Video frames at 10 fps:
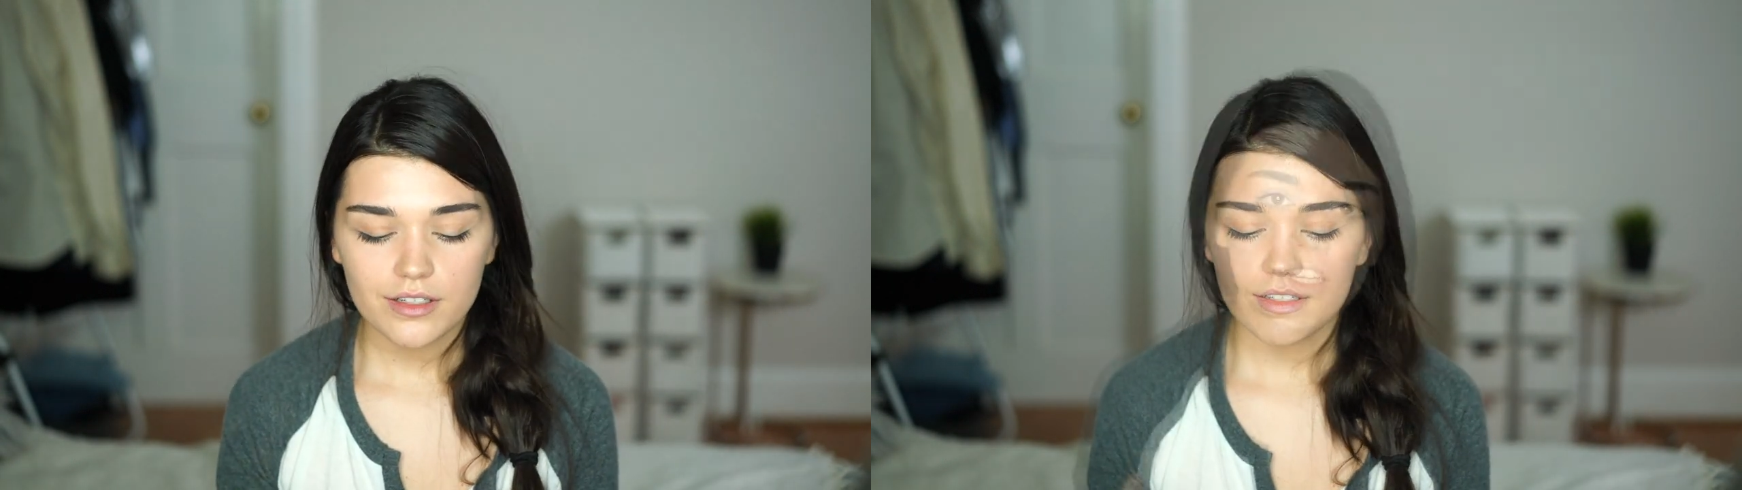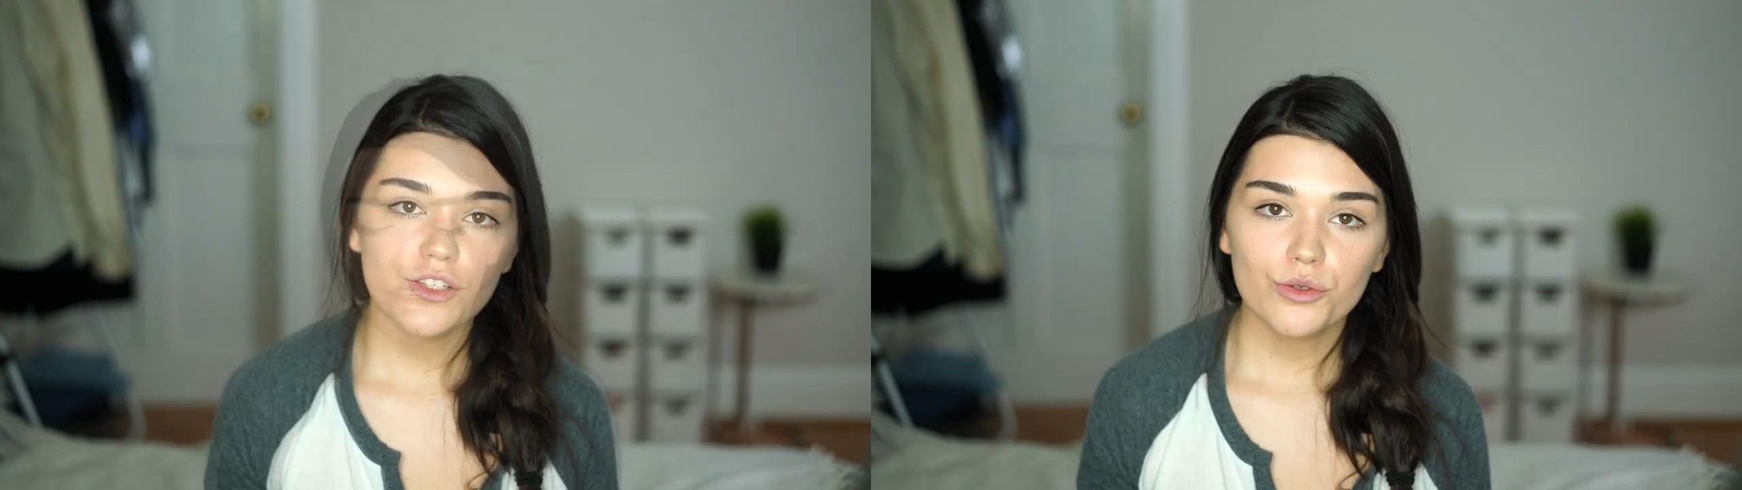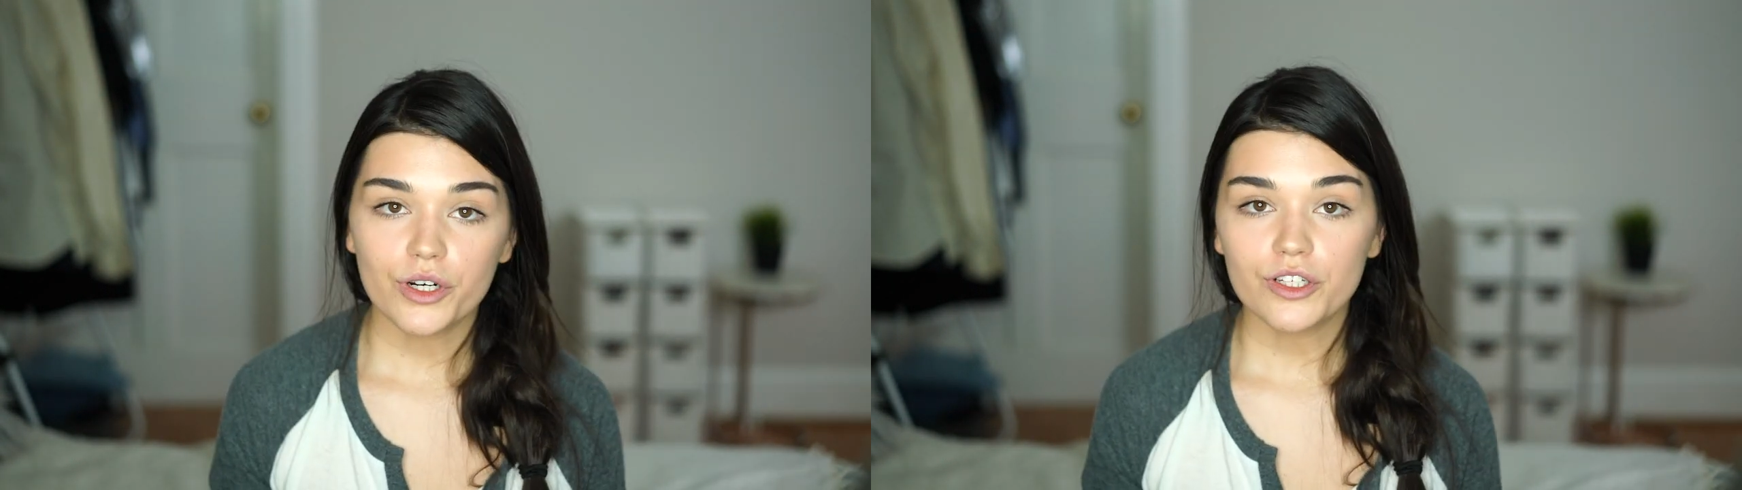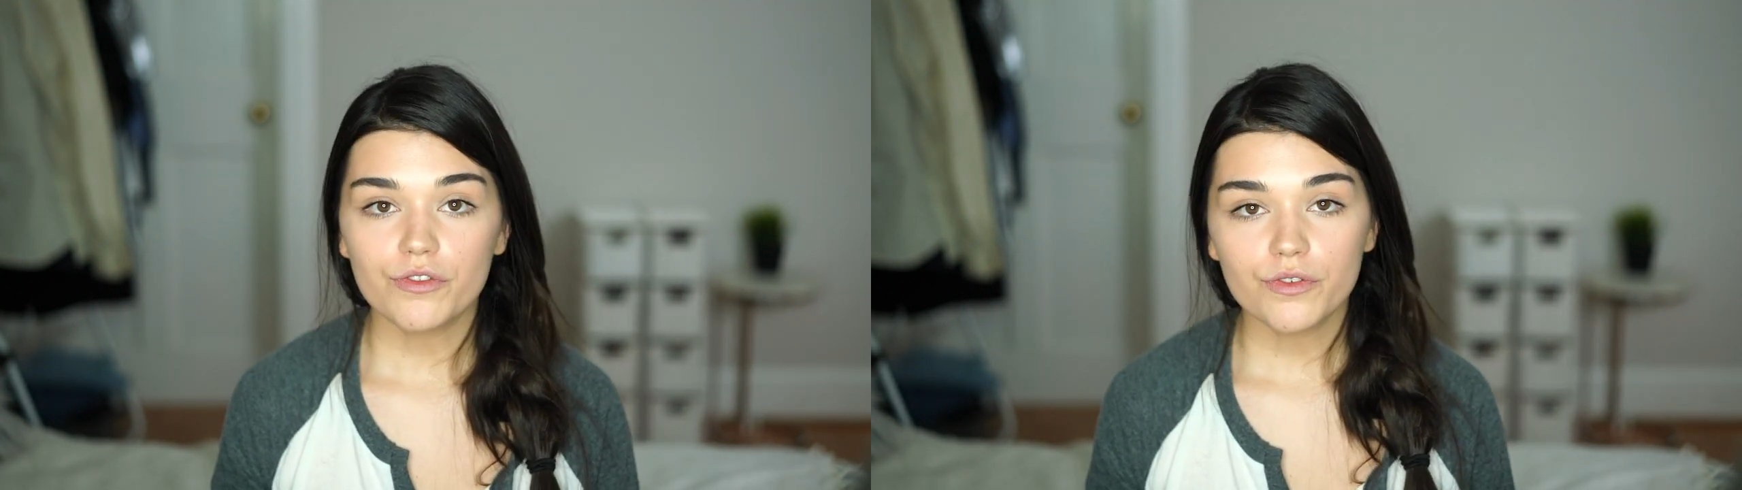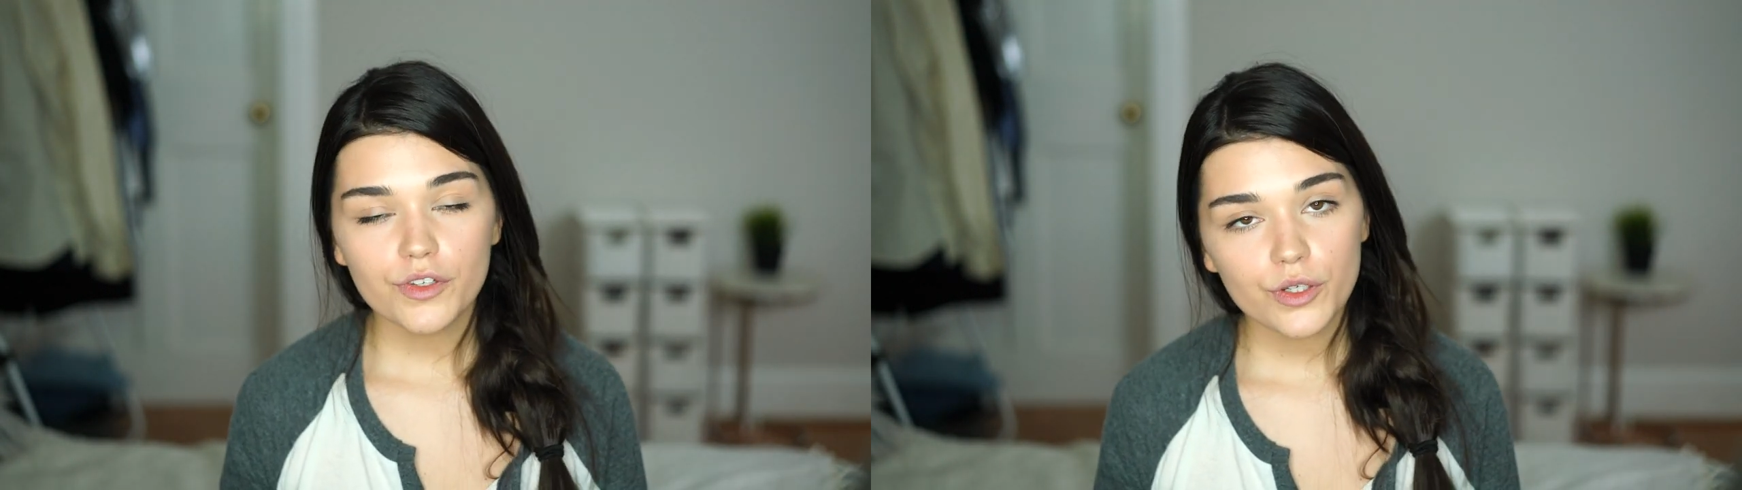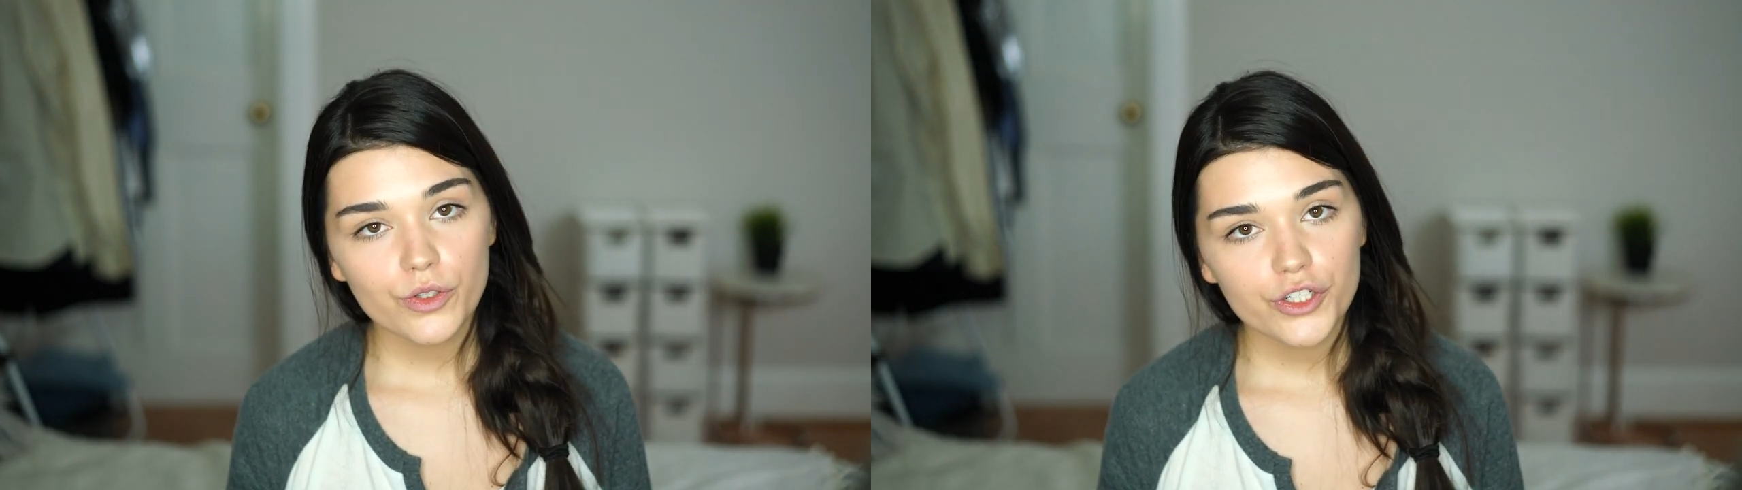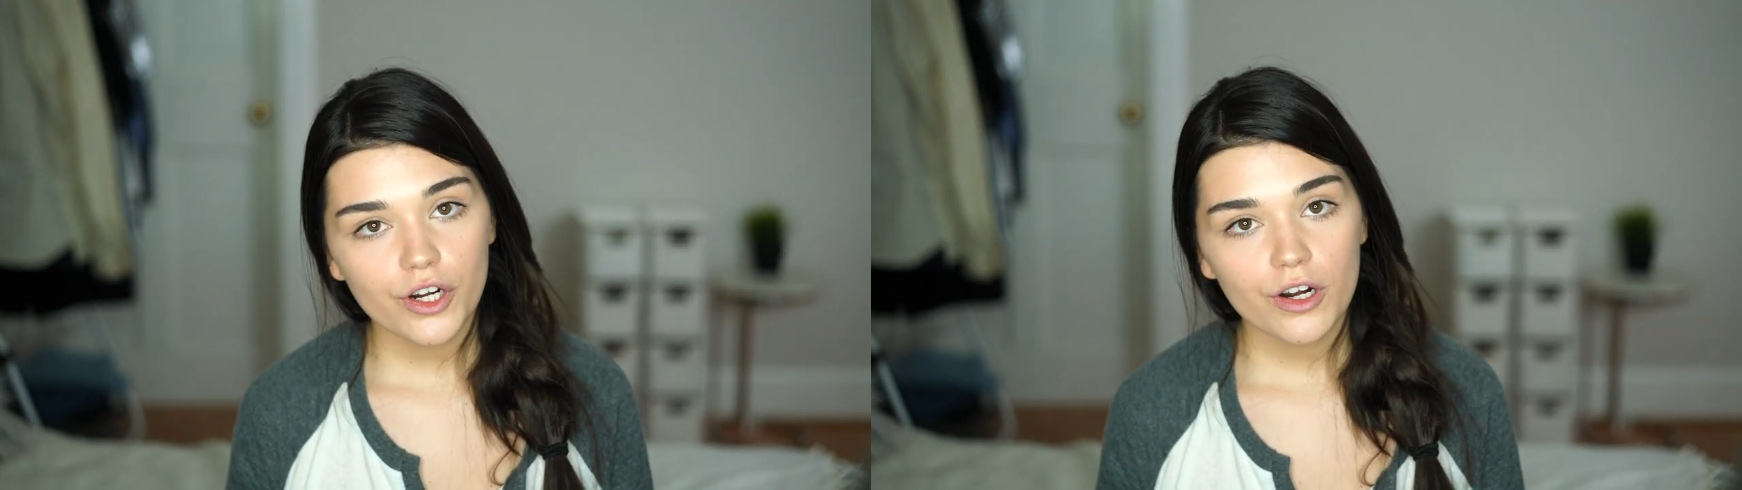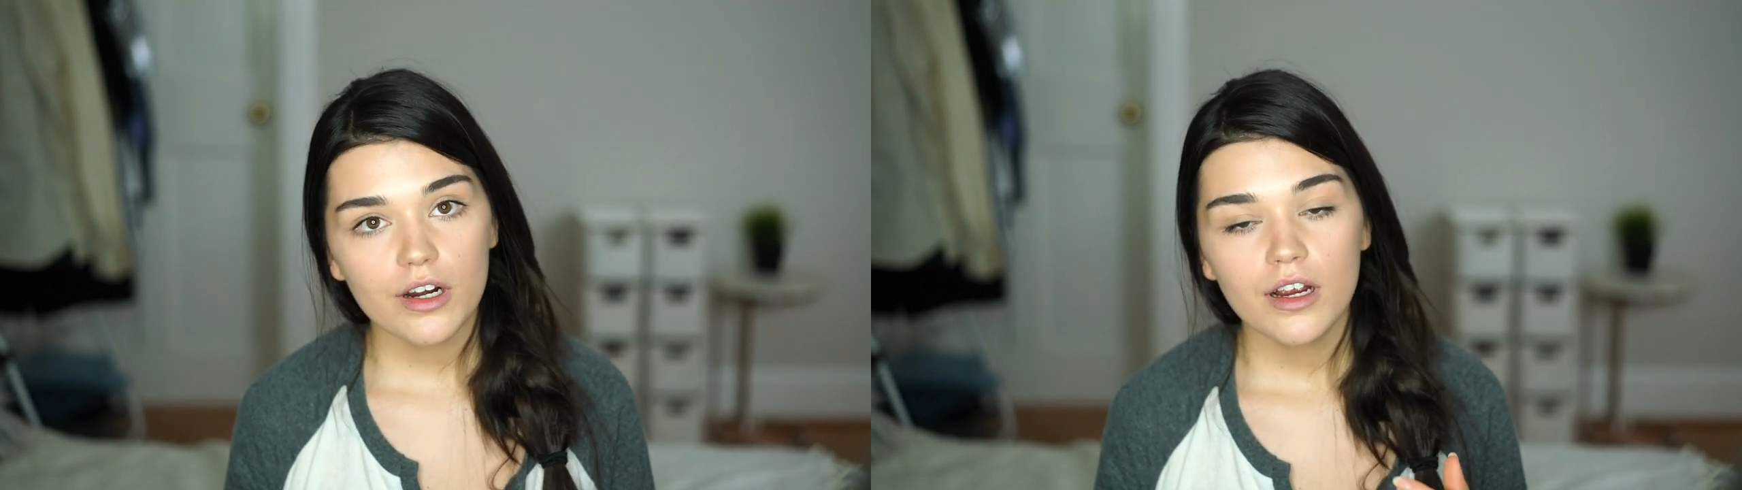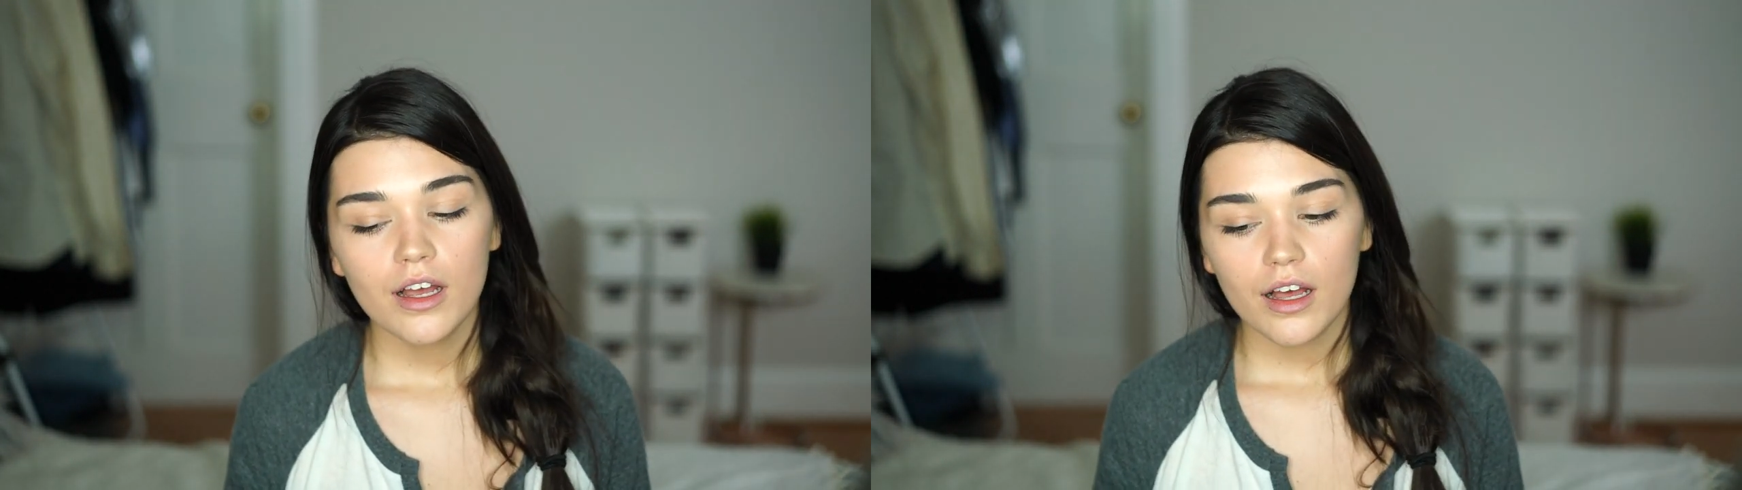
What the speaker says: fat storage for future,